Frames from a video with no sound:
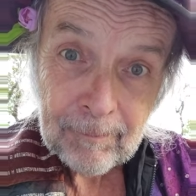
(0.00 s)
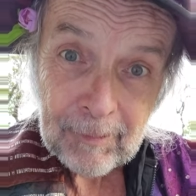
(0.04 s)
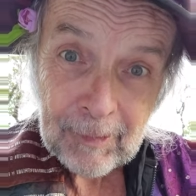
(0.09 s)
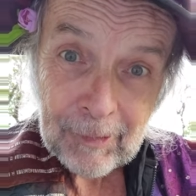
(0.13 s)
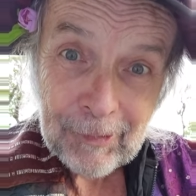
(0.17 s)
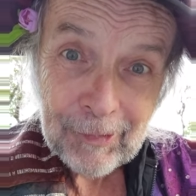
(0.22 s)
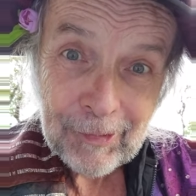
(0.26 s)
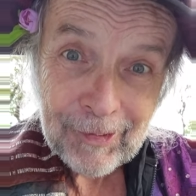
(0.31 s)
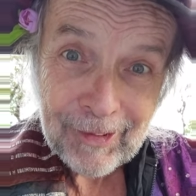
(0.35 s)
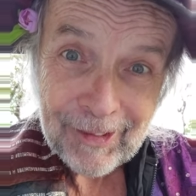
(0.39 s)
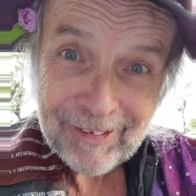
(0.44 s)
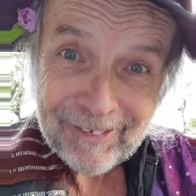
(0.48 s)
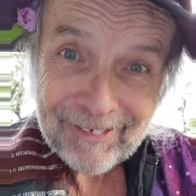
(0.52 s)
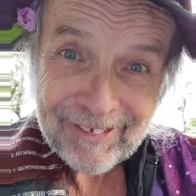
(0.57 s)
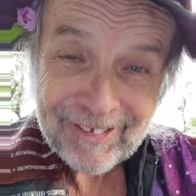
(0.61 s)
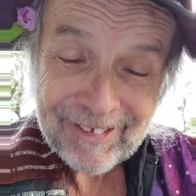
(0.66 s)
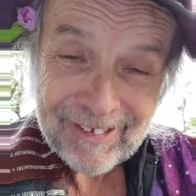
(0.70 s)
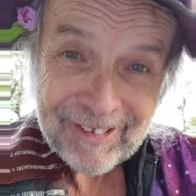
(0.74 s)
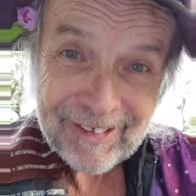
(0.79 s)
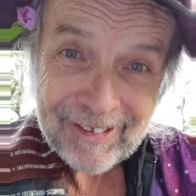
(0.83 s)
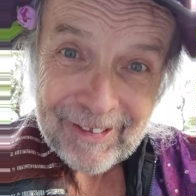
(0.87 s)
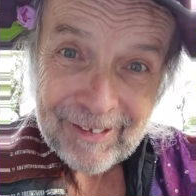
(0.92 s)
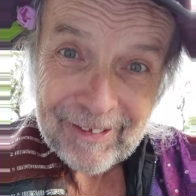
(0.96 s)
Good on
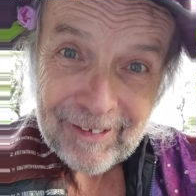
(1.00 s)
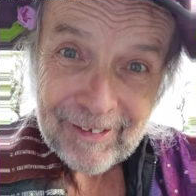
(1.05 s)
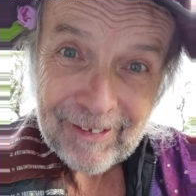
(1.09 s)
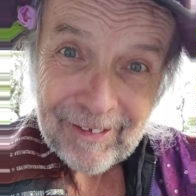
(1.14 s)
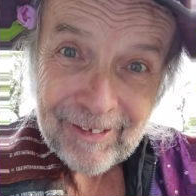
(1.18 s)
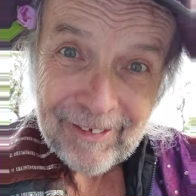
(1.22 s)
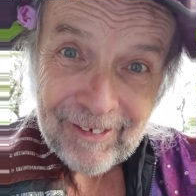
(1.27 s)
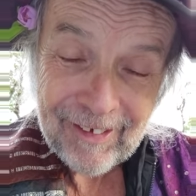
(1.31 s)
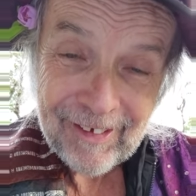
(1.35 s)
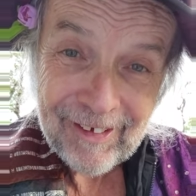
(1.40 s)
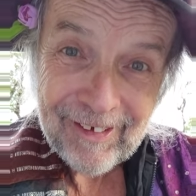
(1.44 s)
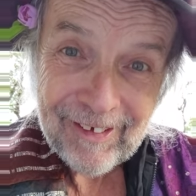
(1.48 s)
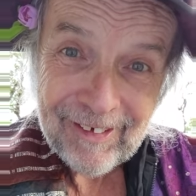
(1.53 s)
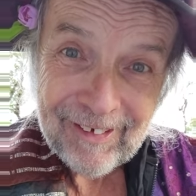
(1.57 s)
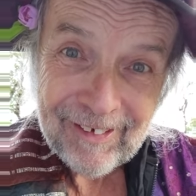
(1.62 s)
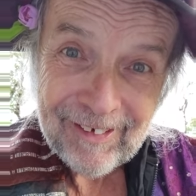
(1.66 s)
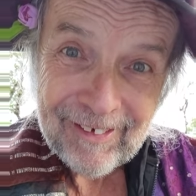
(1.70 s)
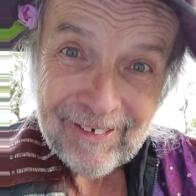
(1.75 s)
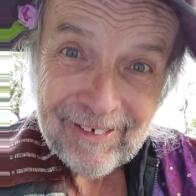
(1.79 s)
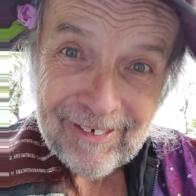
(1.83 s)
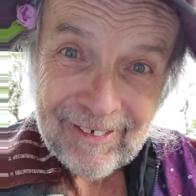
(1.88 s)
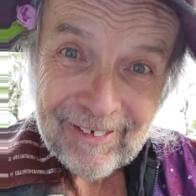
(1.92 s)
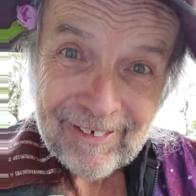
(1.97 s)
the ego, huh?
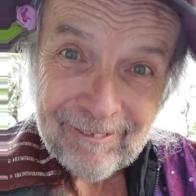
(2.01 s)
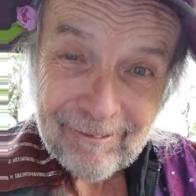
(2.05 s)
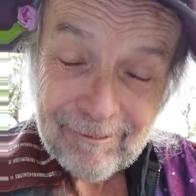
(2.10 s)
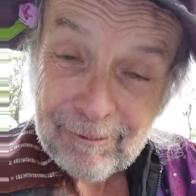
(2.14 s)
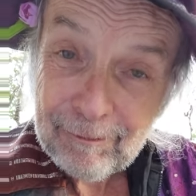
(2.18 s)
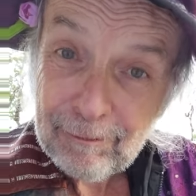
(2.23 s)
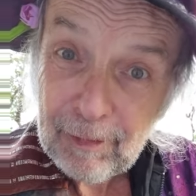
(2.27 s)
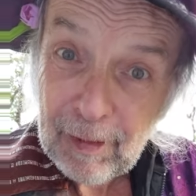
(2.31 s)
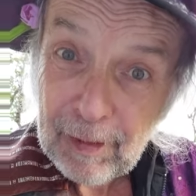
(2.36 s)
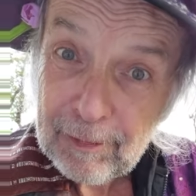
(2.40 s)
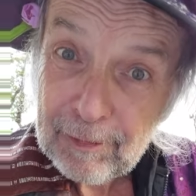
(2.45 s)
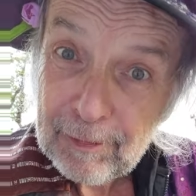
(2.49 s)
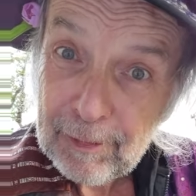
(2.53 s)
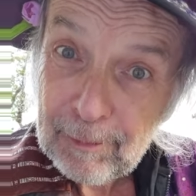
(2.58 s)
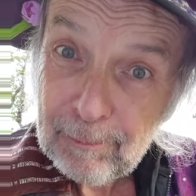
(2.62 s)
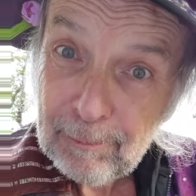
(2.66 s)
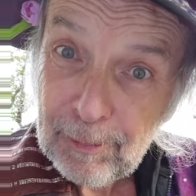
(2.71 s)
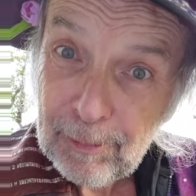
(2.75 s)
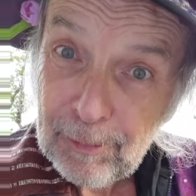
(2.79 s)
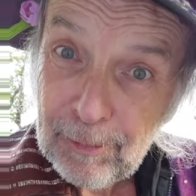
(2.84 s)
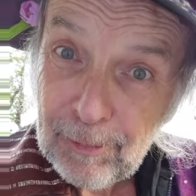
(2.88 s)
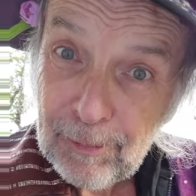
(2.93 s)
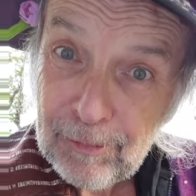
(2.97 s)
Reflecting
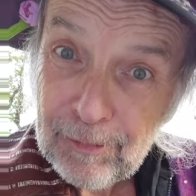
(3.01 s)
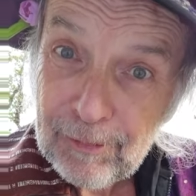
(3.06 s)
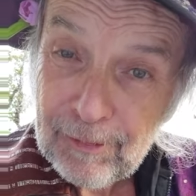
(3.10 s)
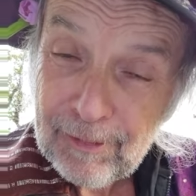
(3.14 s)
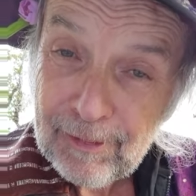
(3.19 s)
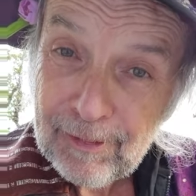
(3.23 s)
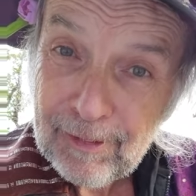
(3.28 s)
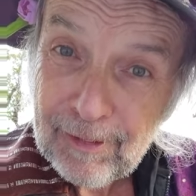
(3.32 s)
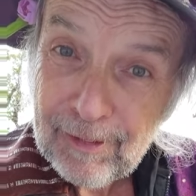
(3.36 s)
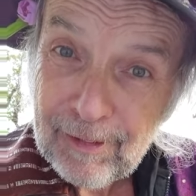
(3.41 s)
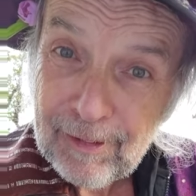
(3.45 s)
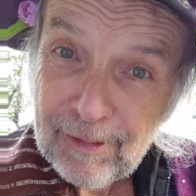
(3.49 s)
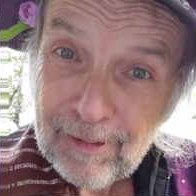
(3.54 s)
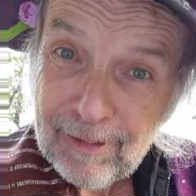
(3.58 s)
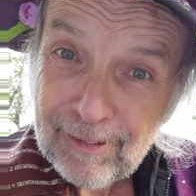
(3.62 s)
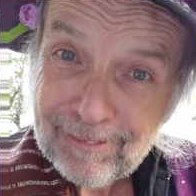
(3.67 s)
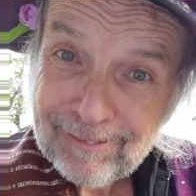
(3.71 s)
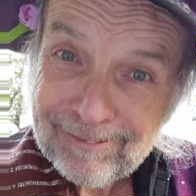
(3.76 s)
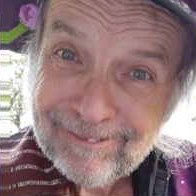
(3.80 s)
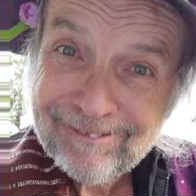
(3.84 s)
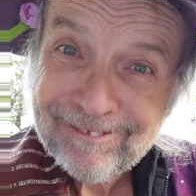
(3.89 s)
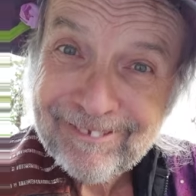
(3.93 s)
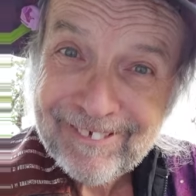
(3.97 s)
pools?
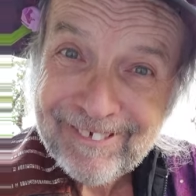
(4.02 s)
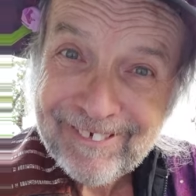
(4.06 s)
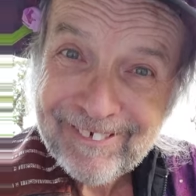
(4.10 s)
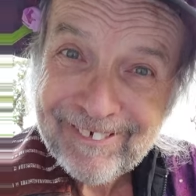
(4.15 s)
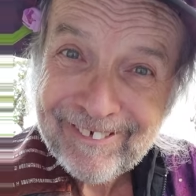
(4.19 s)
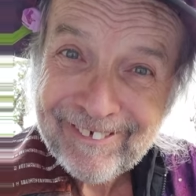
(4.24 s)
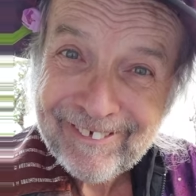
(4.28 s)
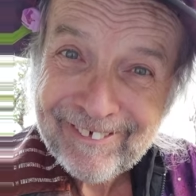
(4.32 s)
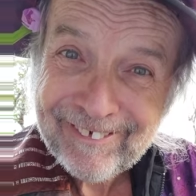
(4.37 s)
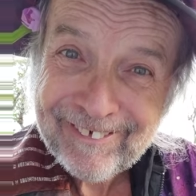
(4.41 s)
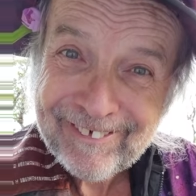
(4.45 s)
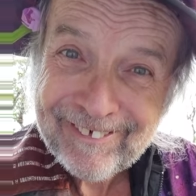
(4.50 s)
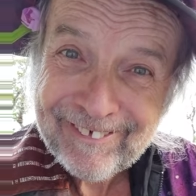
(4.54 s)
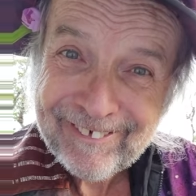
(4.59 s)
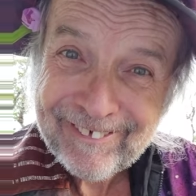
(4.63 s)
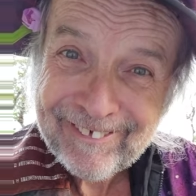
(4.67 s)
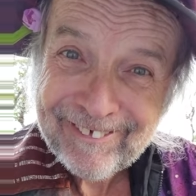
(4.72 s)
Yeah.